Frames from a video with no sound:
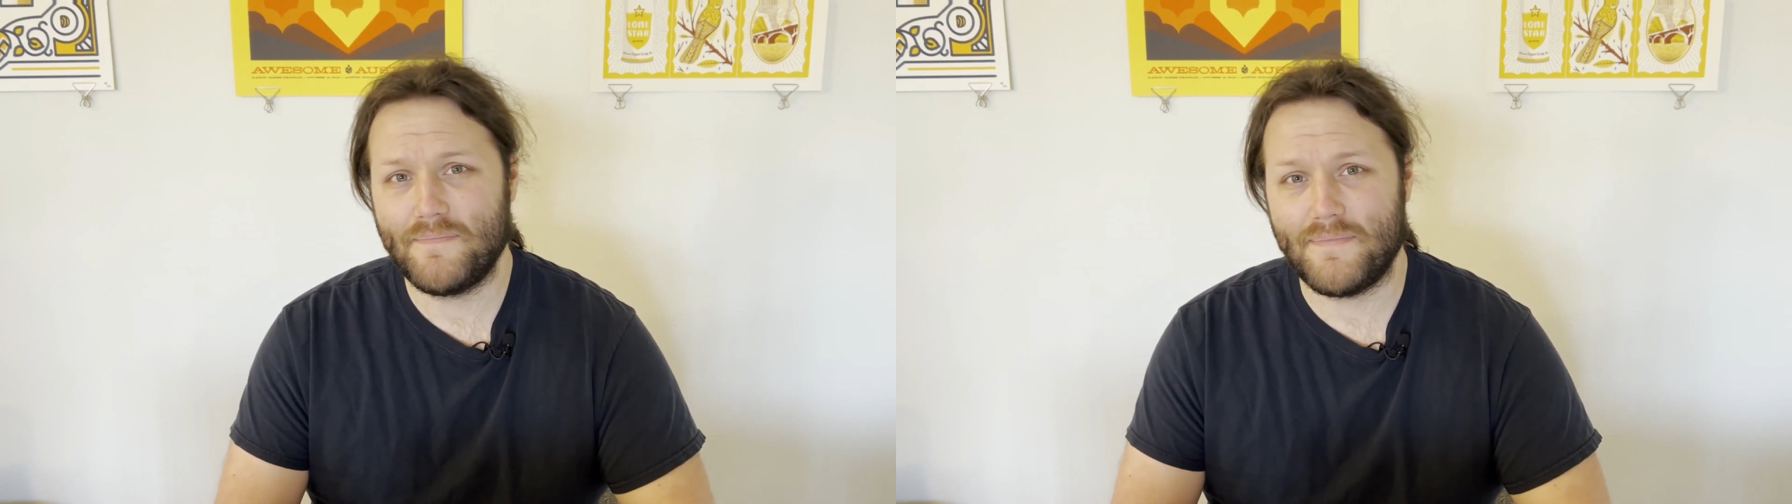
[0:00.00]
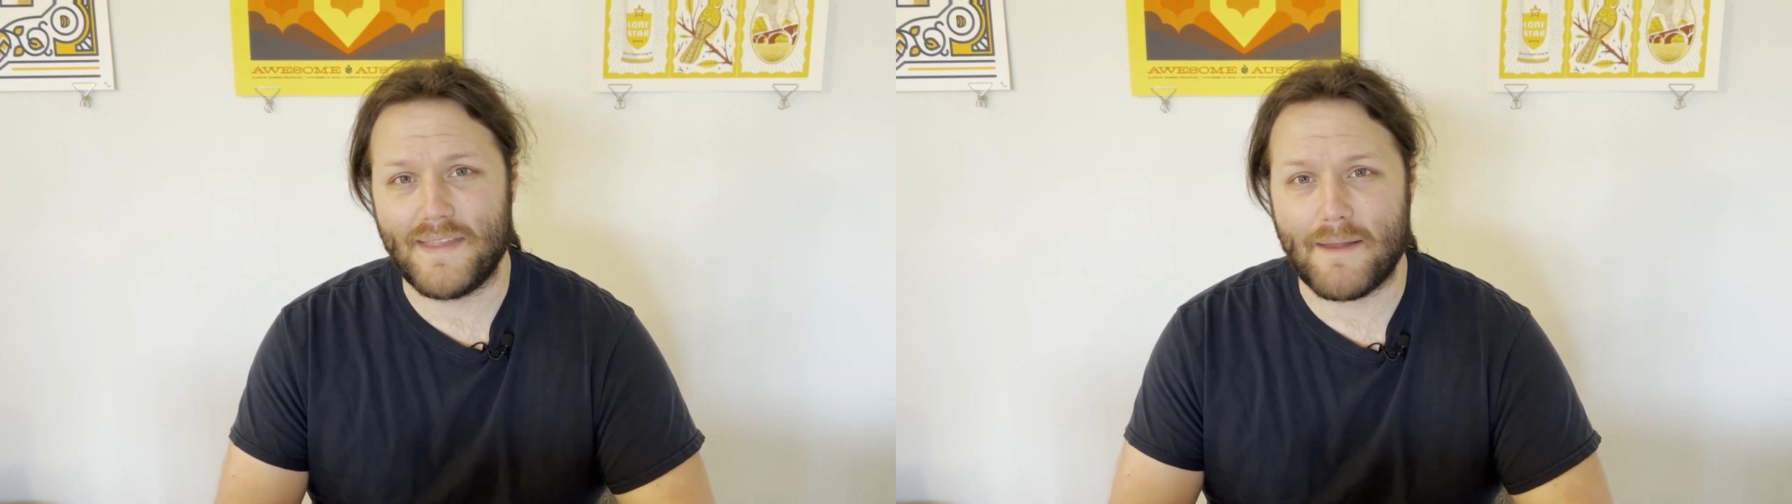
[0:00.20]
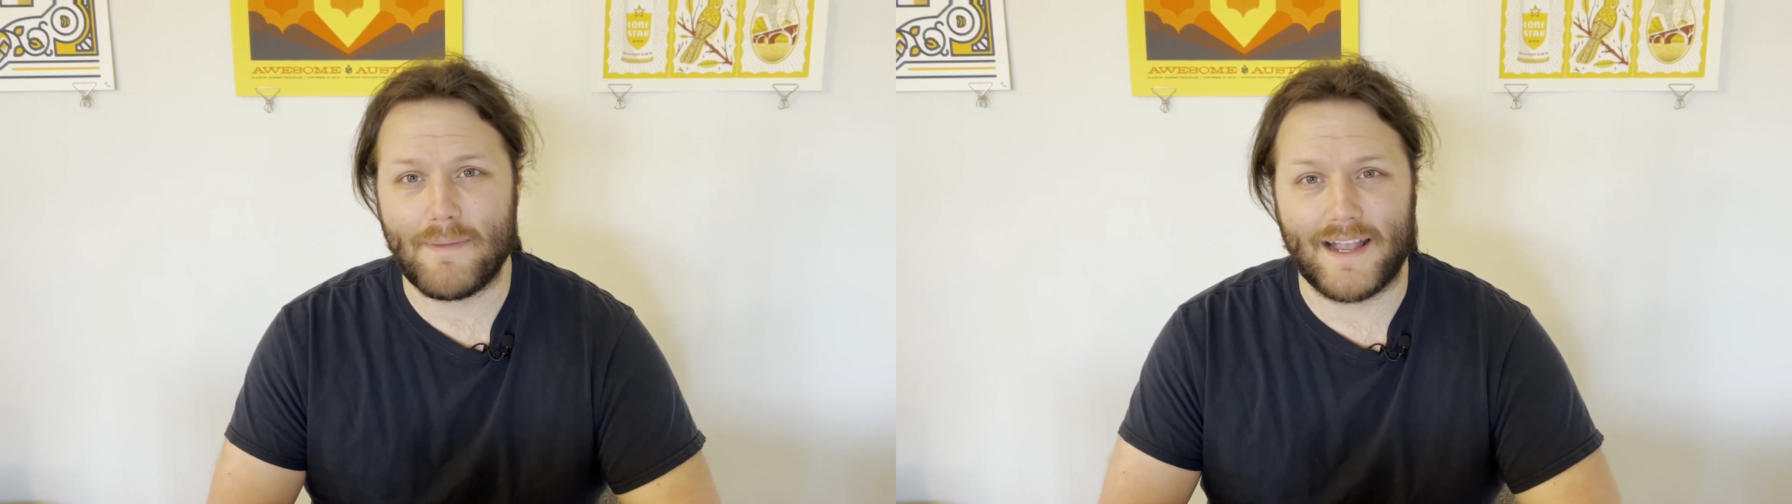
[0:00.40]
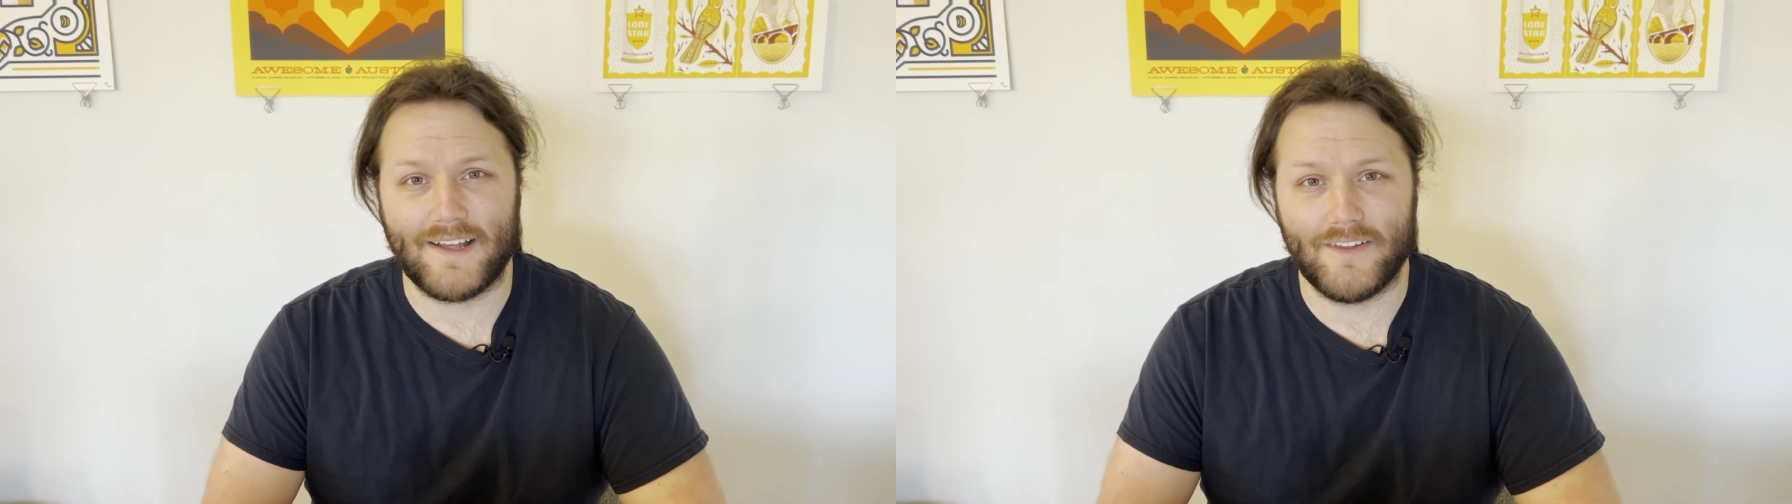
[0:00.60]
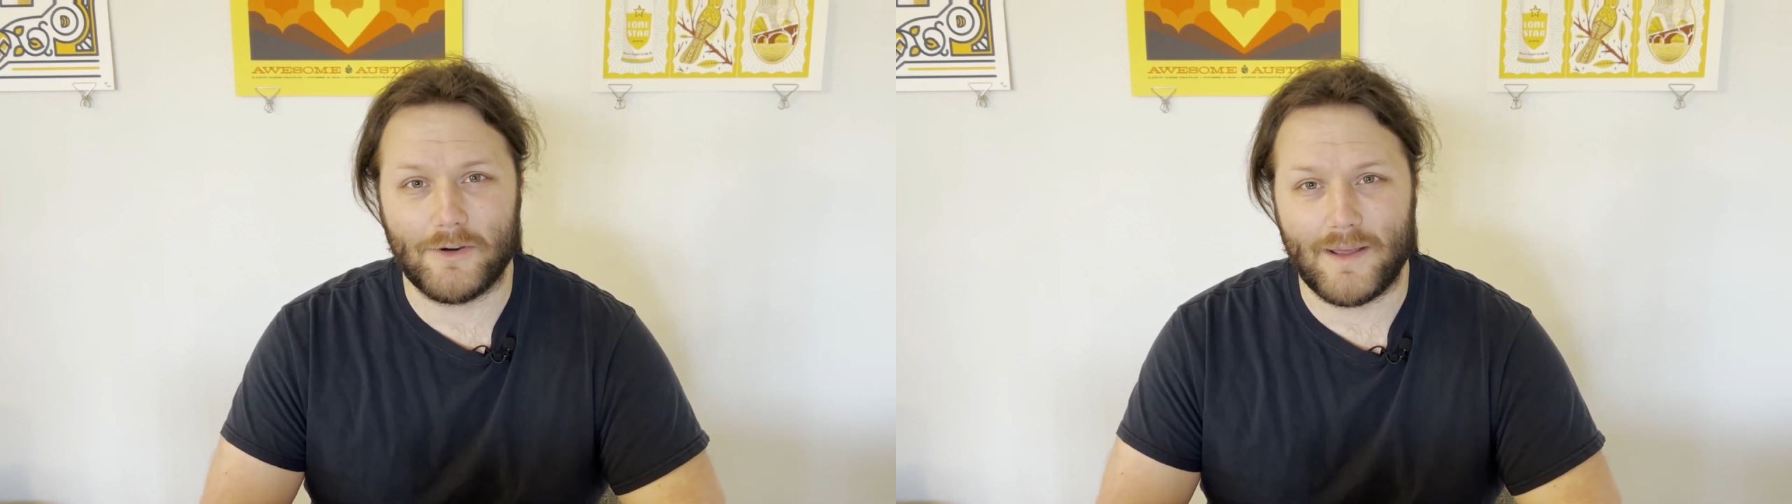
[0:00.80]

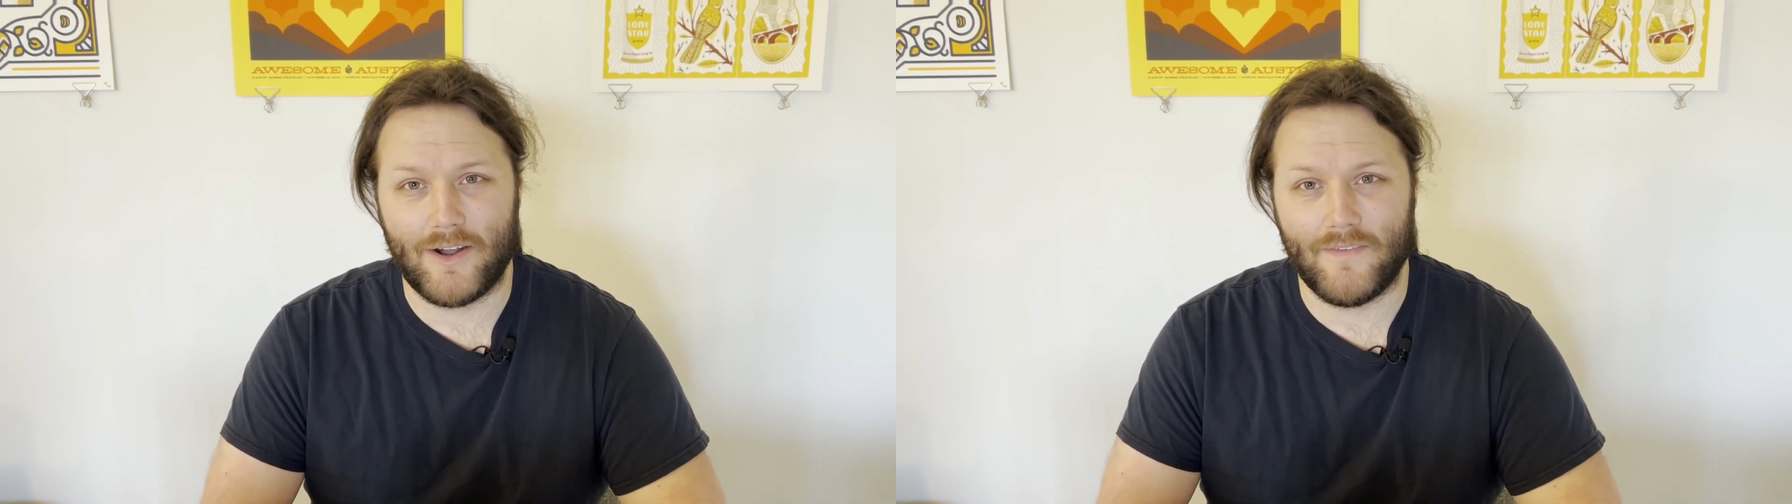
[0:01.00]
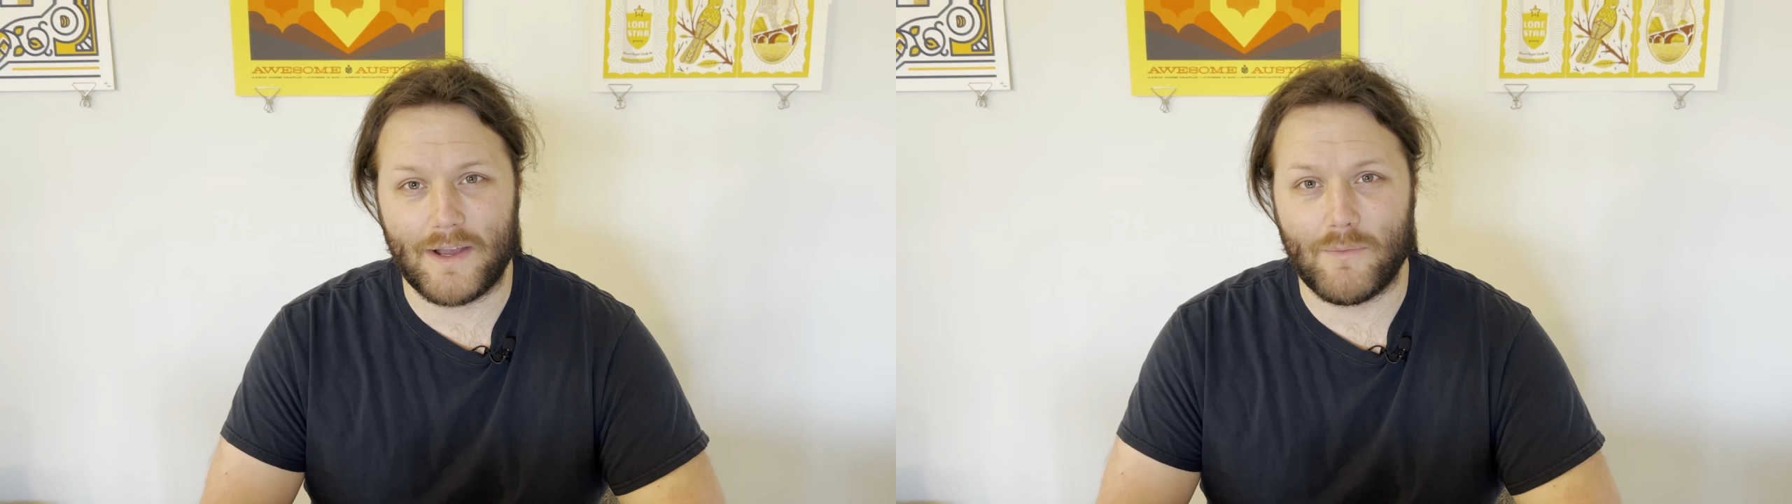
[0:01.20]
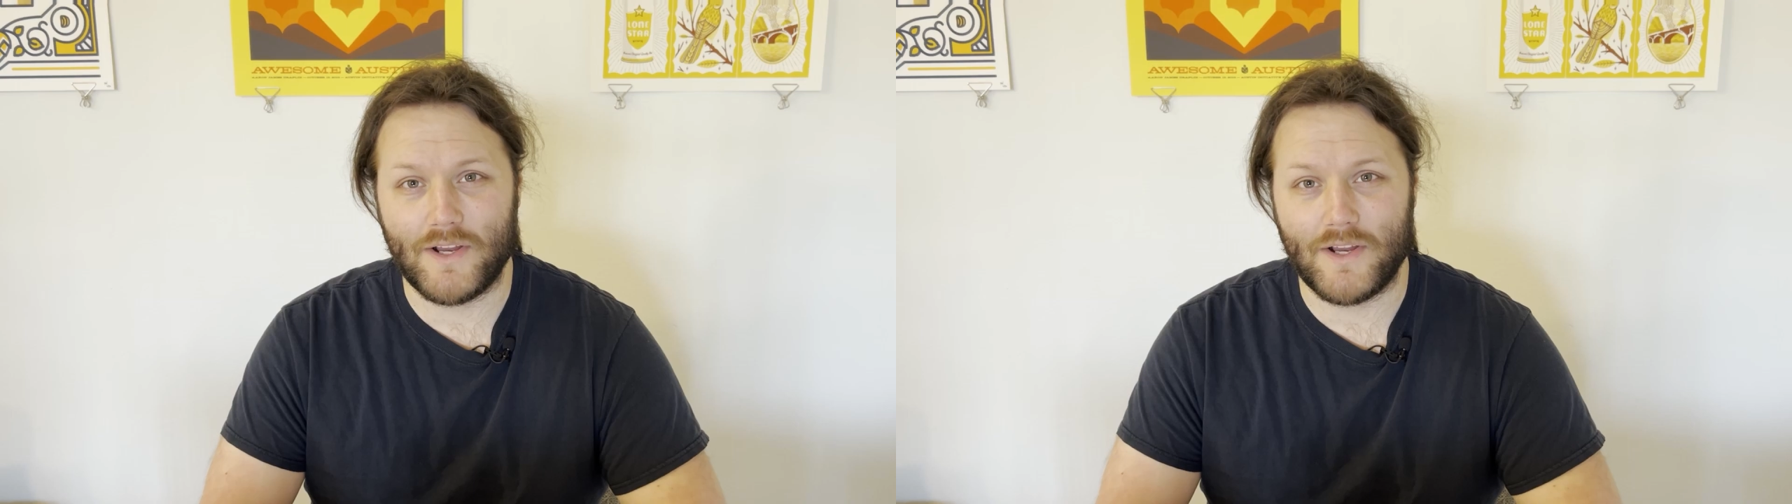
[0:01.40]
nitpick a little bit on like